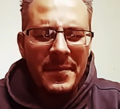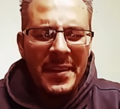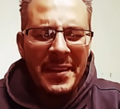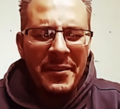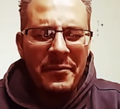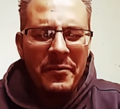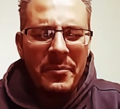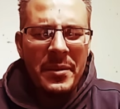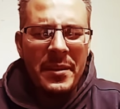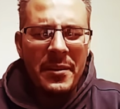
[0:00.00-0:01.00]
Thank you for
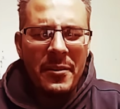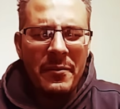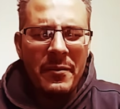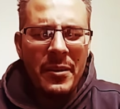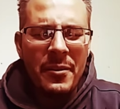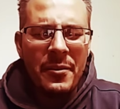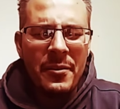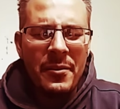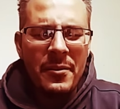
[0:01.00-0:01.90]
being our Father.